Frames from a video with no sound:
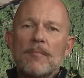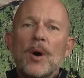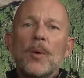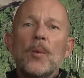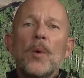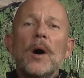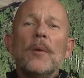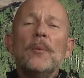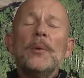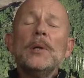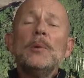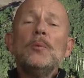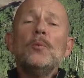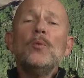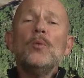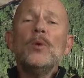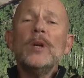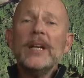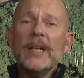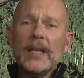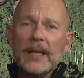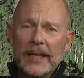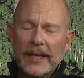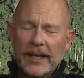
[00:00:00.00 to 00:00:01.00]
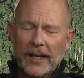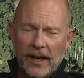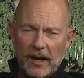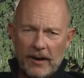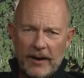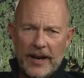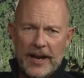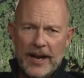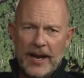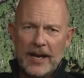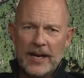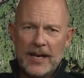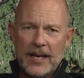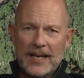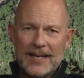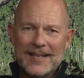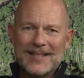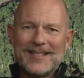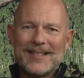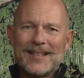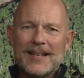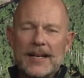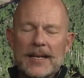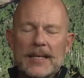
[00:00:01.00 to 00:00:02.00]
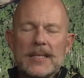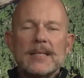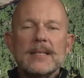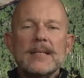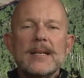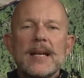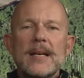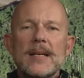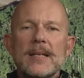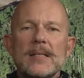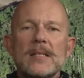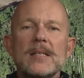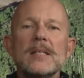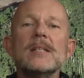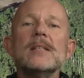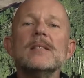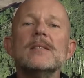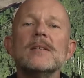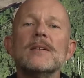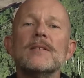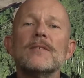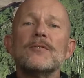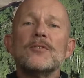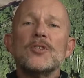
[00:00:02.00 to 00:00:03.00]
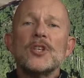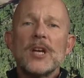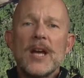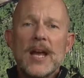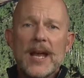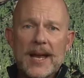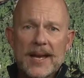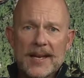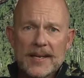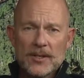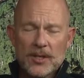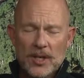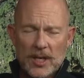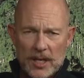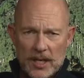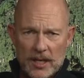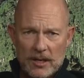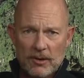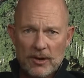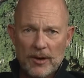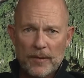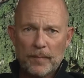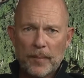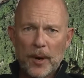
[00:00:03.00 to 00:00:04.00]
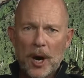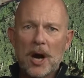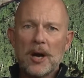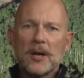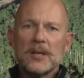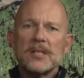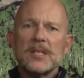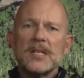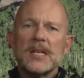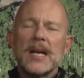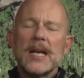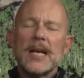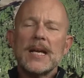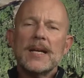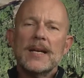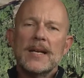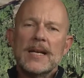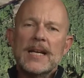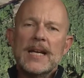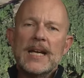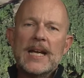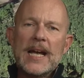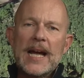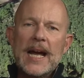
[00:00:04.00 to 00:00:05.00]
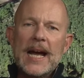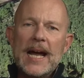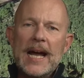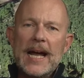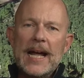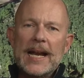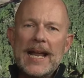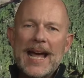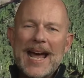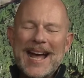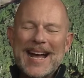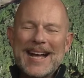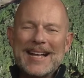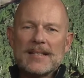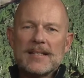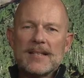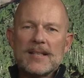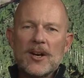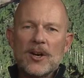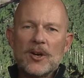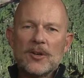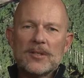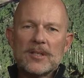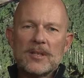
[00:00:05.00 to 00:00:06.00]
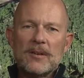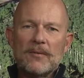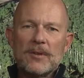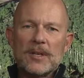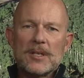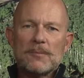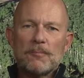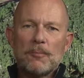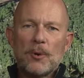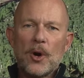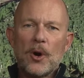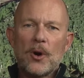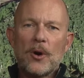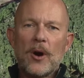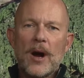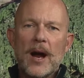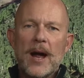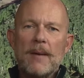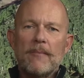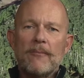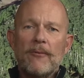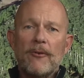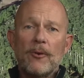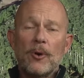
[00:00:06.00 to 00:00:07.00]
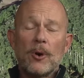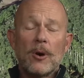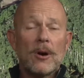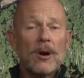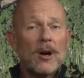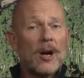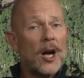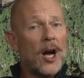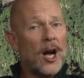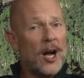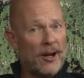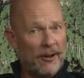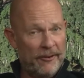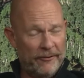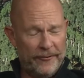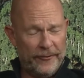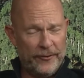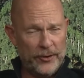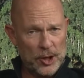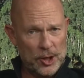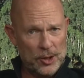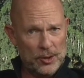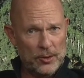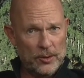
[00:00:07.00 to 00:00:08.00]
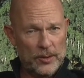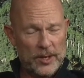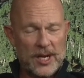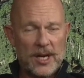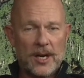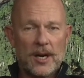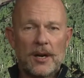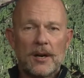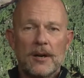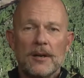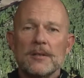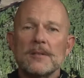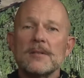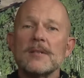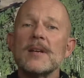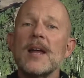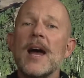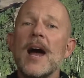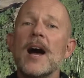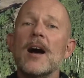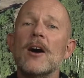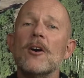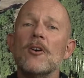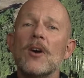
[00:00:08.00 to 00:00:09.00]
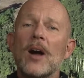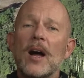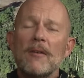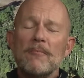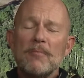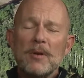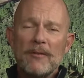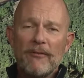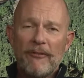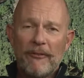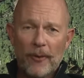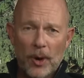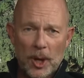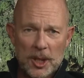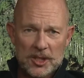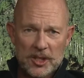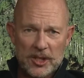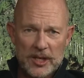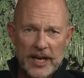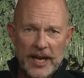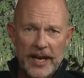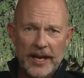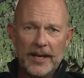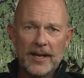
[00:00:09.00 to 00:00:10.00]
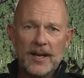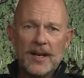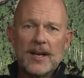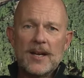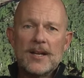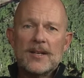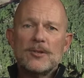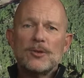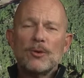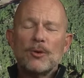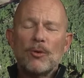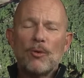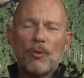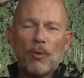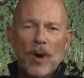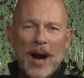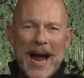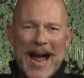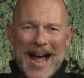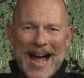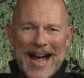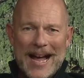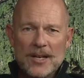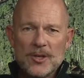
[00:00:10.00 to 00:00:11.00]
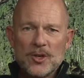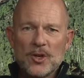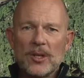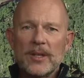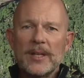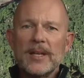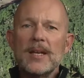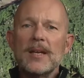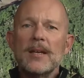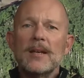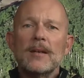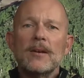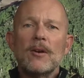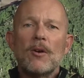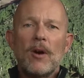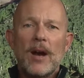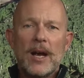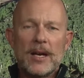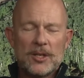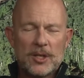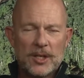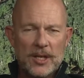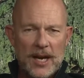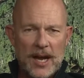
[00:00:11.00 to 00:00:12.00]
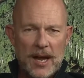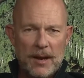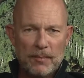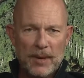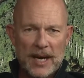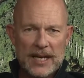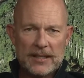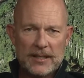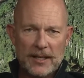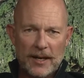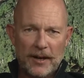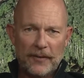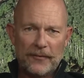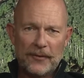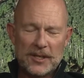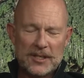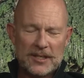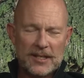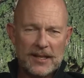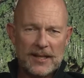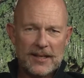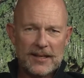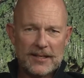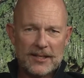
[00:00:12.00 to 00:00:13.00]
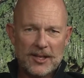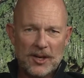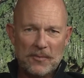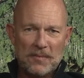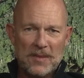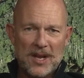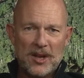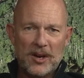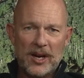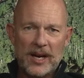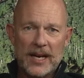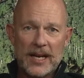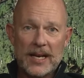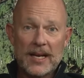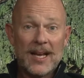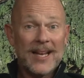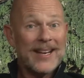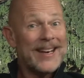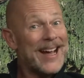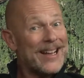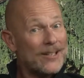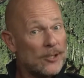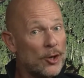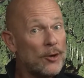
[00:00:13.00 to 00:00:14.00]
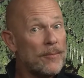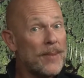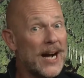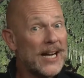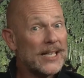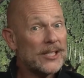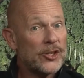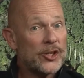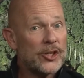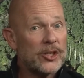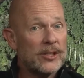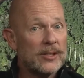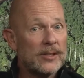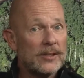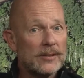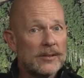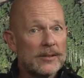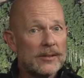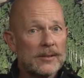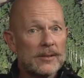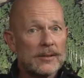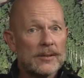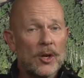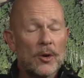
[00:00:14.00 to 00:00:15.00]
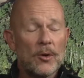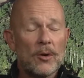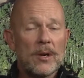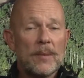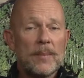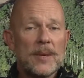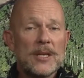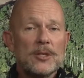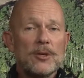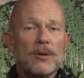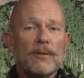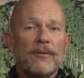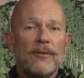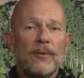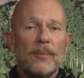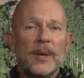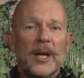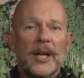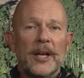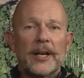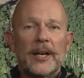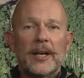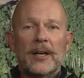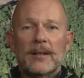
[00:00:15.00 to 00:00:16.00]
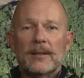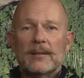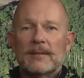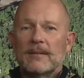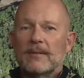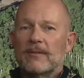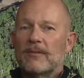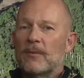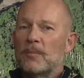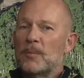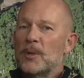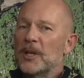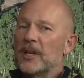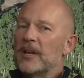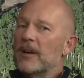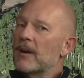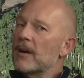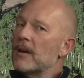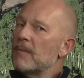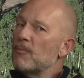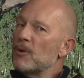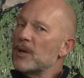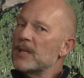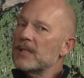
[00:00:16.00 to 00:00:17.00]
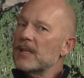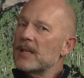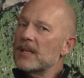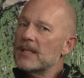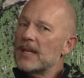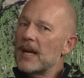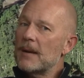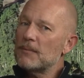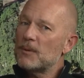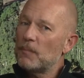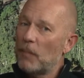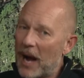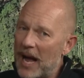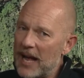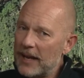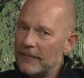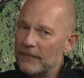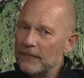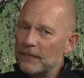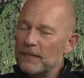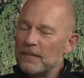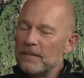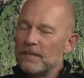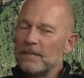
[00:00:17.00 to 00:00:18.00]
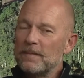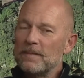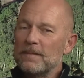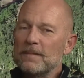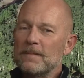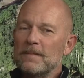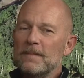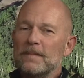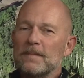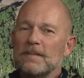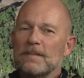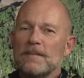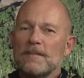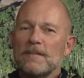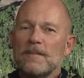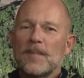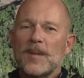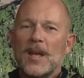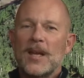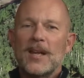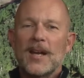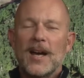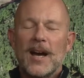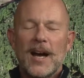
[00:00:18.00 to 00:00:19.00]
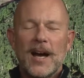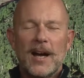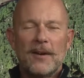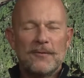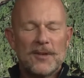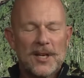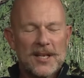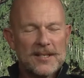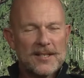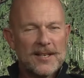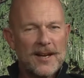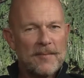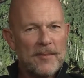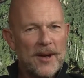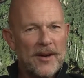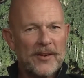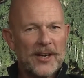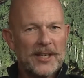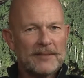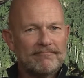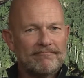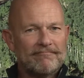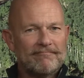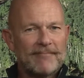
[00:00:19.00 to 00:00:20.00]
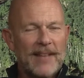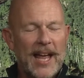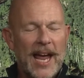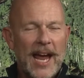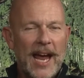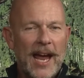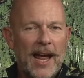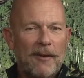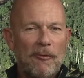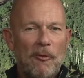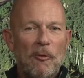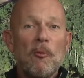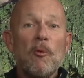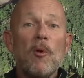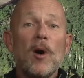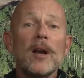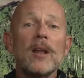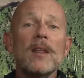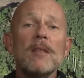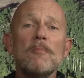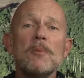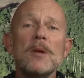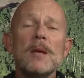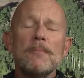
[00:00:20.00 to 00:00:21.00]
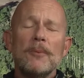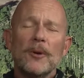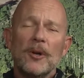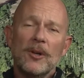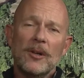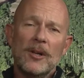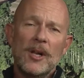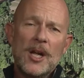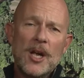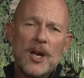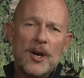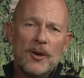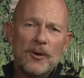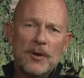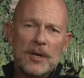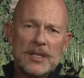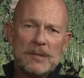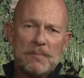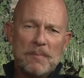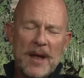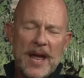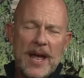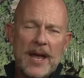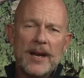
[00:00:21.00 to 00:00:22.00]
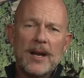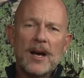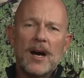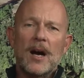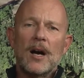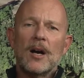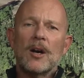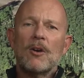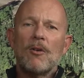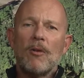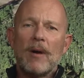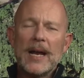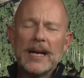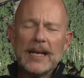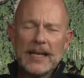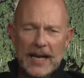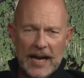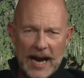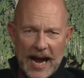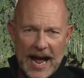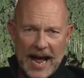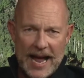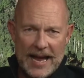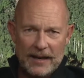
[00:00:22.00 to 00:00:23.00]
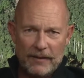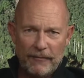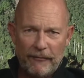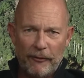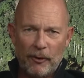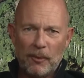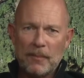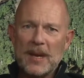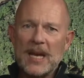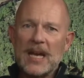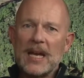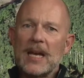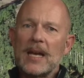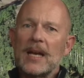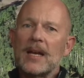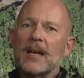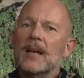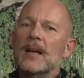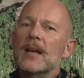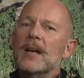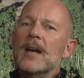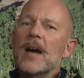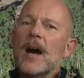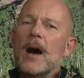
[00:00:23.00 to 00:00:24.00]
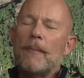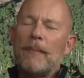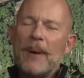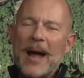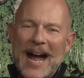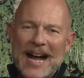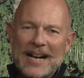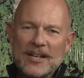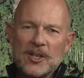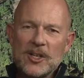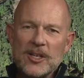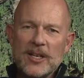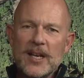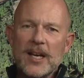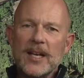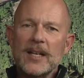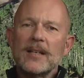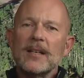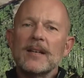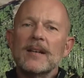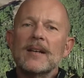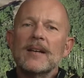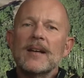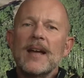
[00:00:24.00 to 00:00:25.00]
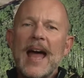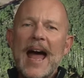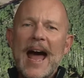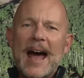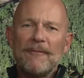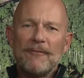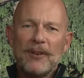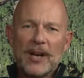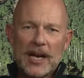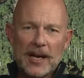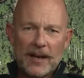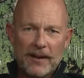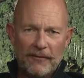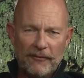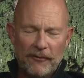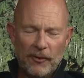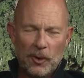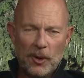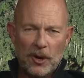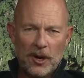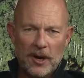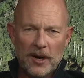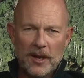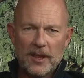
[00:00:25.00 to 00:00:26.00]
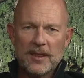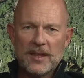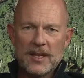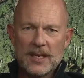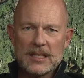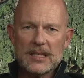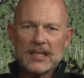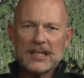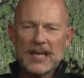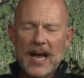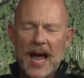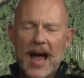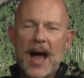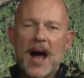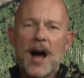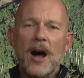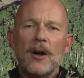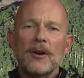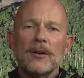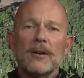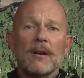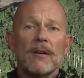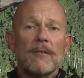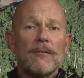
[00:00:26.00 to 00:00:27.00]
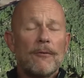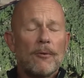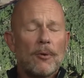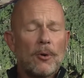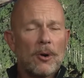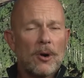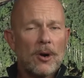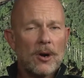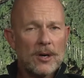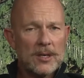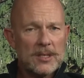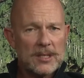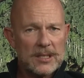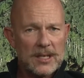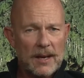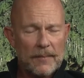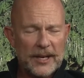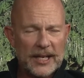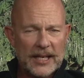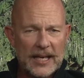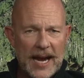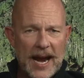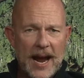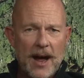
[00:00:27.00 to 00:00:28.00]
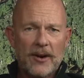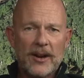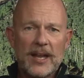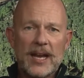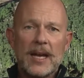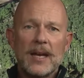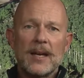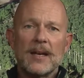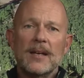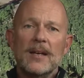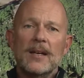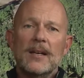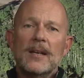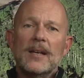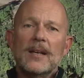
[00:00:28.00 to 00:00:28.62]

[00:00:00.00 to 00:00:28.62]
but what we really are in is an extended season of change here in Park City. And as the host of this program for a few years now, I've been fortunate to gradually ingratiate myself into this community. Not too much, don't want to be too familiar. Familiarity breeds contempt, but I've done some of it. And one of the people who has been a great guide for me, a passionate, advocate for this town, for Summit County,